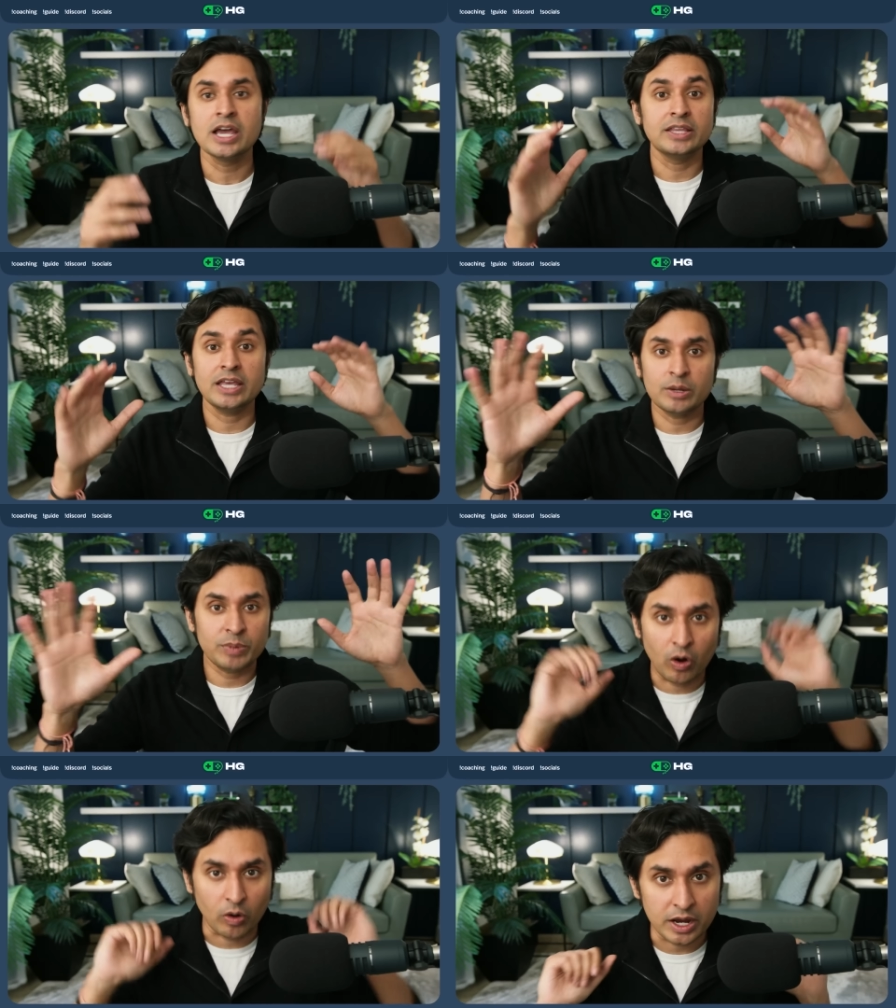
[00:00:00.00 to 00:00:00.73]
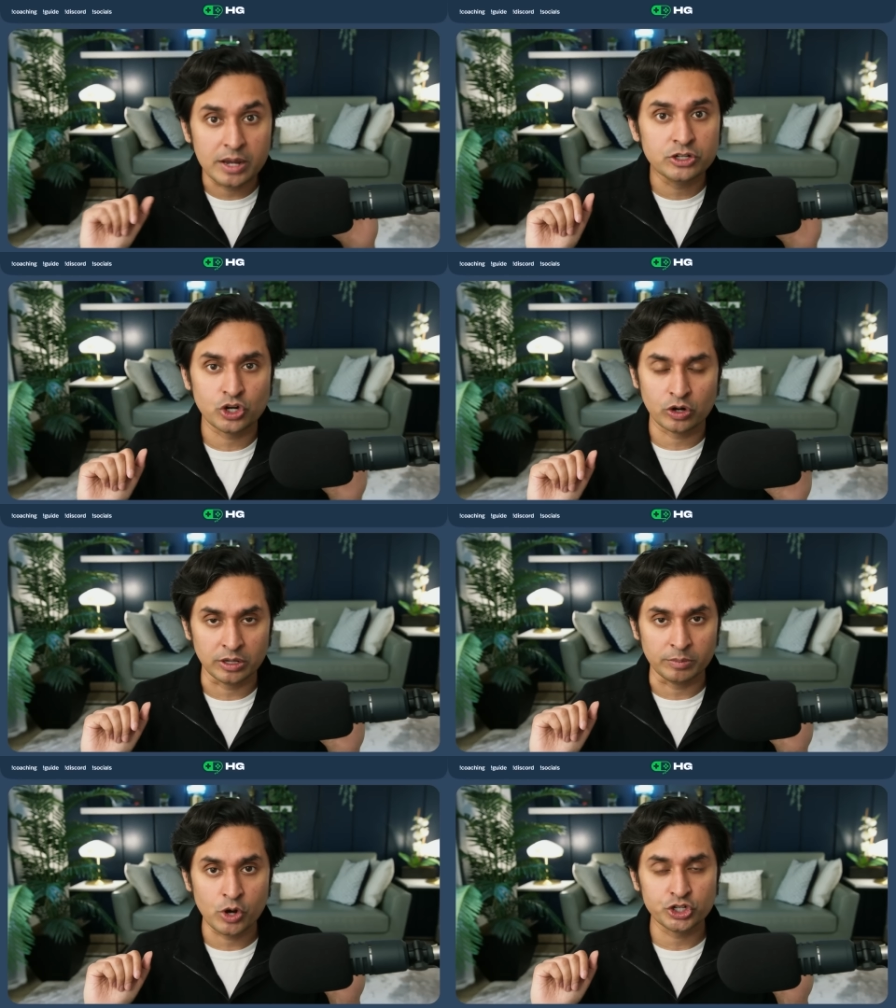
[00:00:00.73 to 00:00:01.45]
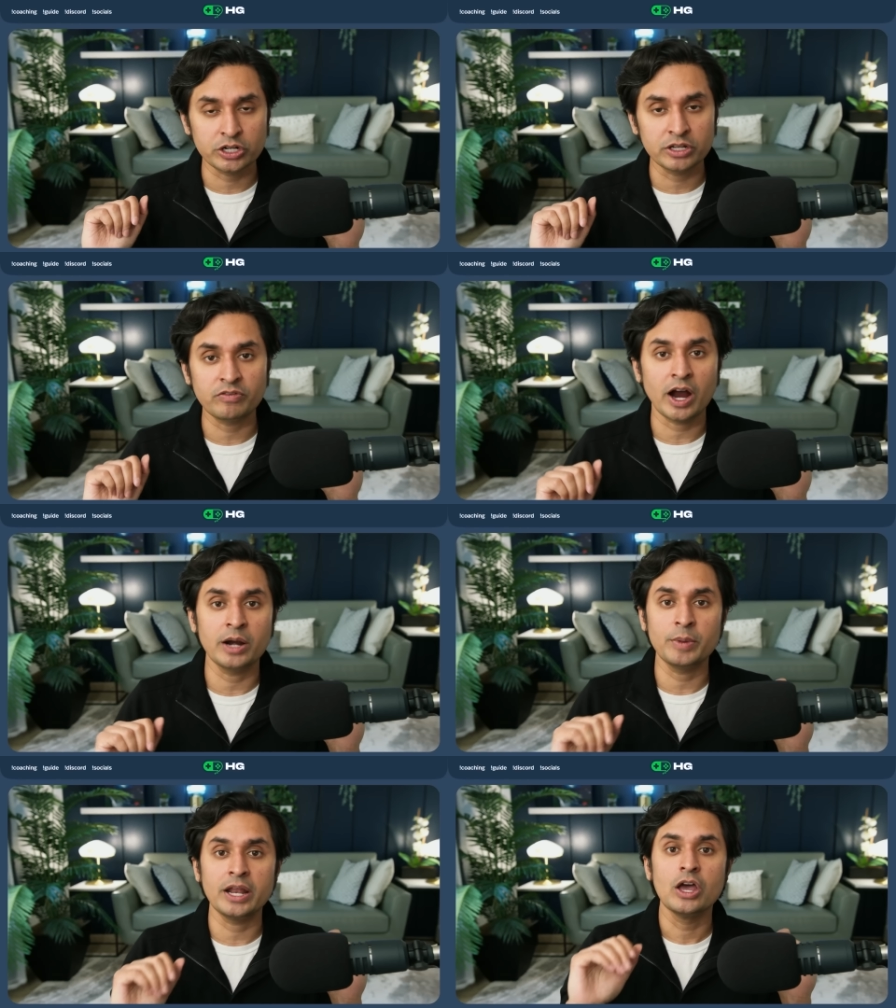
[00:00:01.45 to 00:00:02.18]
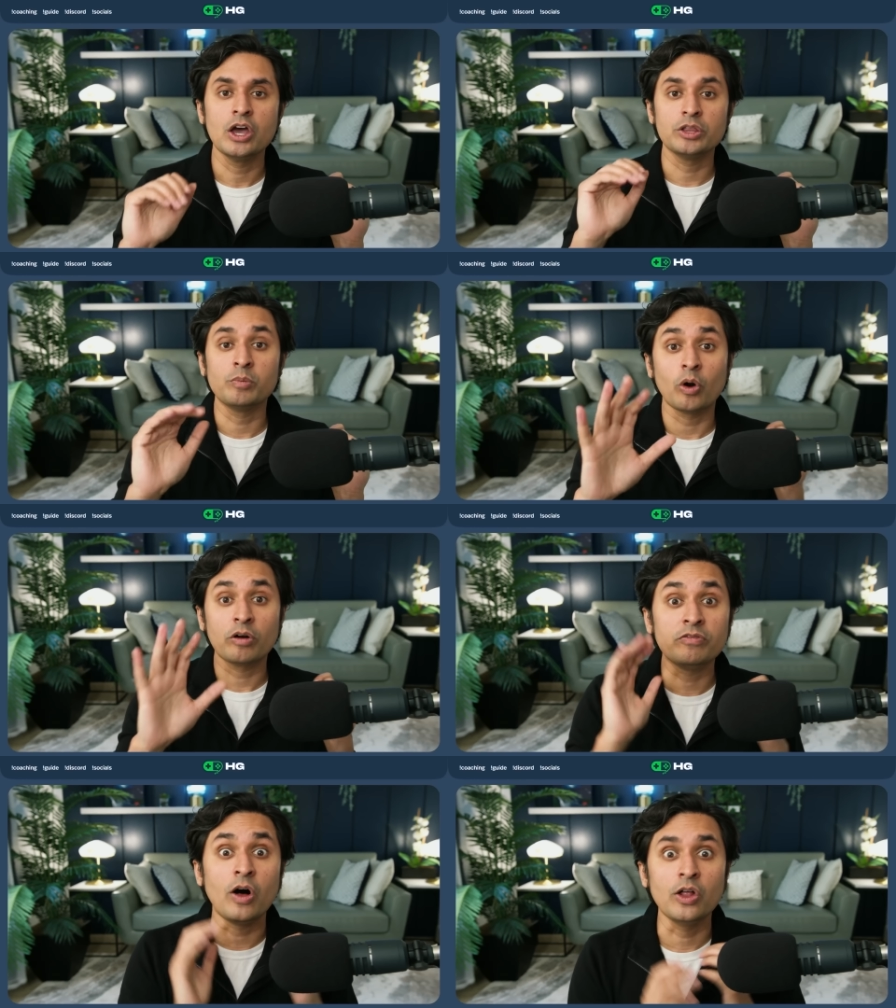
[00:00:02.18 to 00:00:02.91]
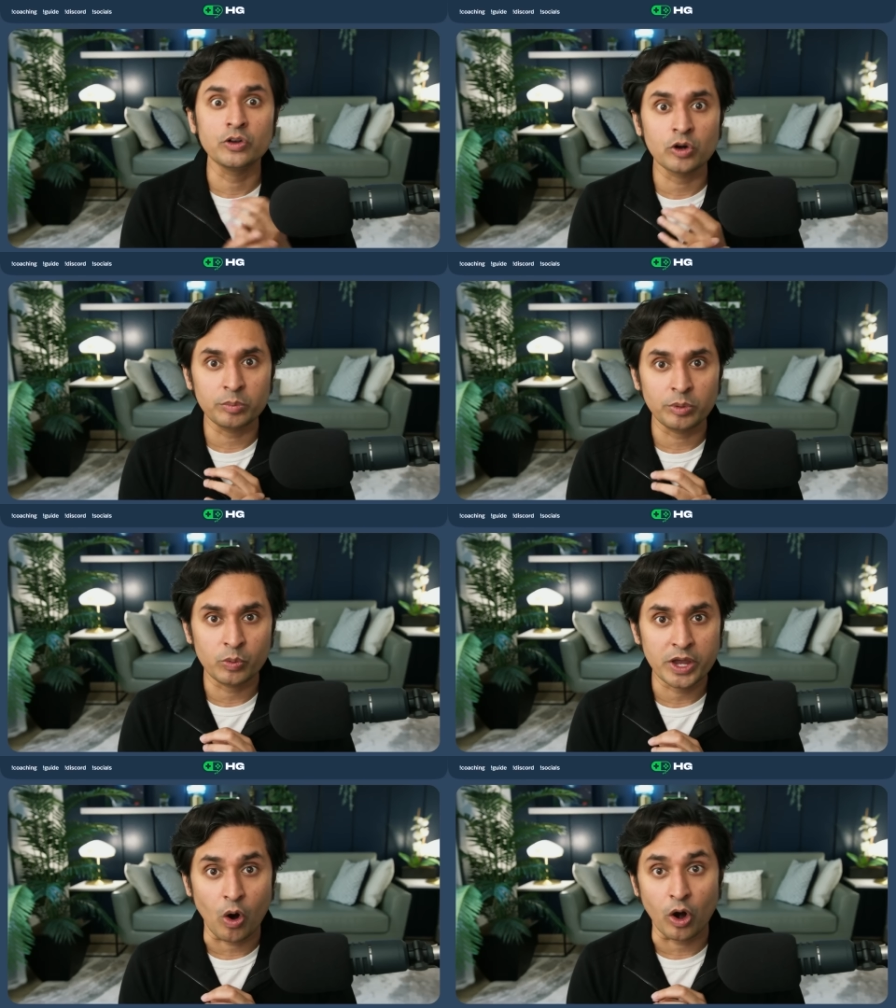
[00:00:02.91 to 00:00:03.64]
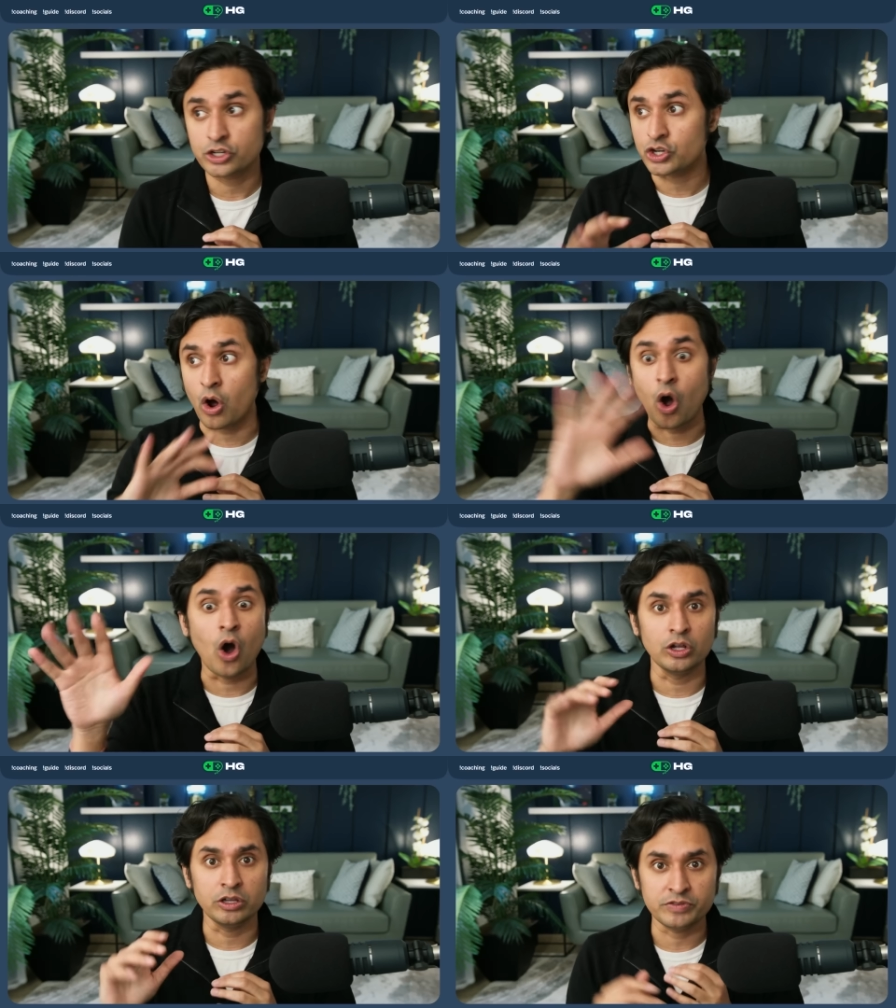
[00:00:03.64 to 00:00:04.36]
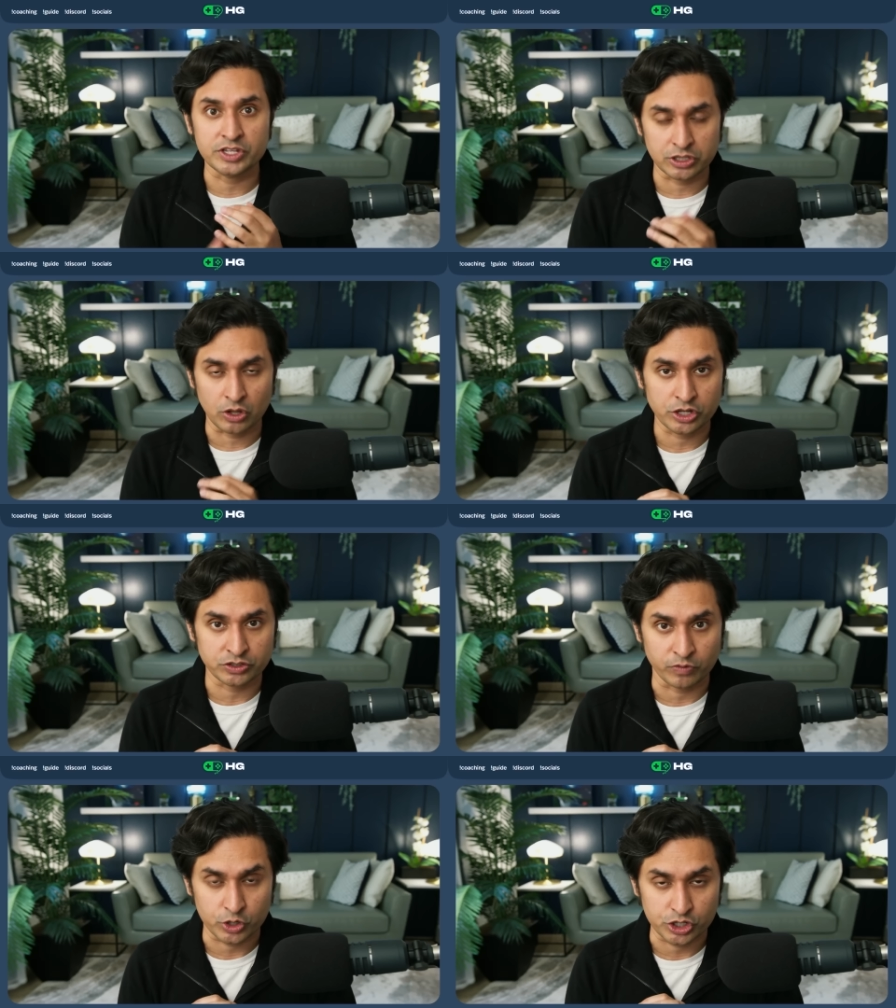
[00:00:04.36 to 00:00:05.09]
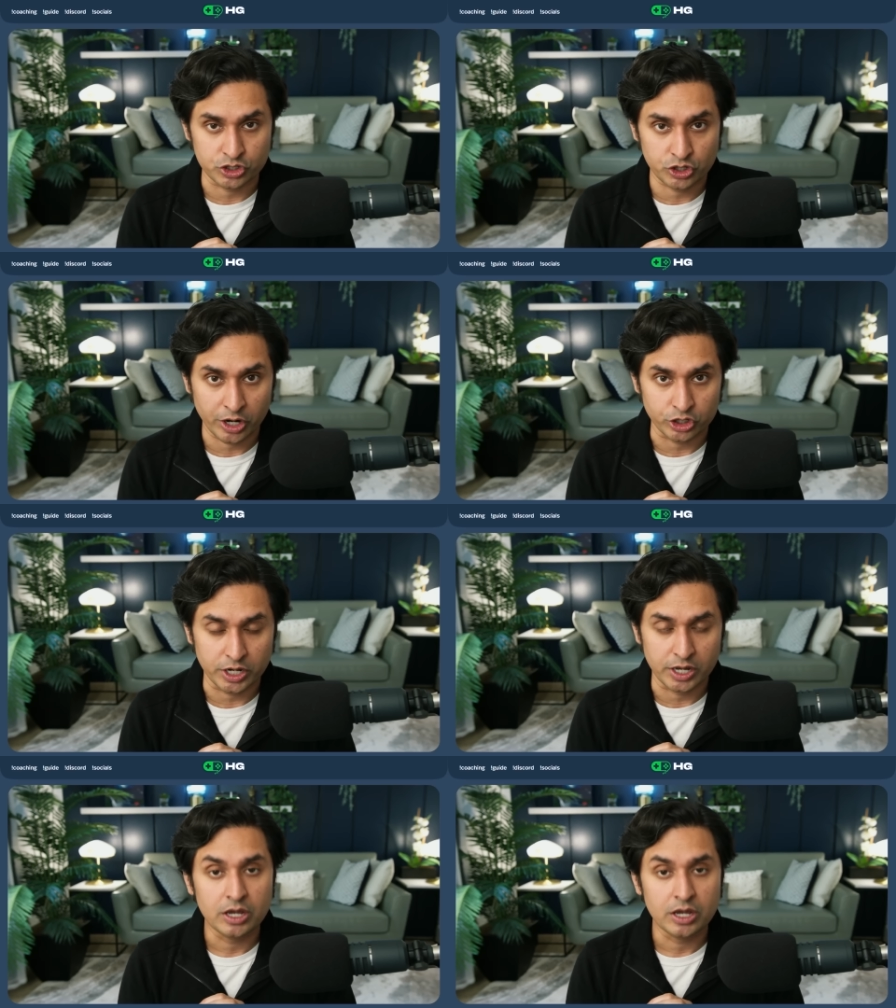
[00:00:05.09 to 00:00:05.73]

they can be our internal emotional environment, the more vulnerable we are to all of this loss aversion circuitry.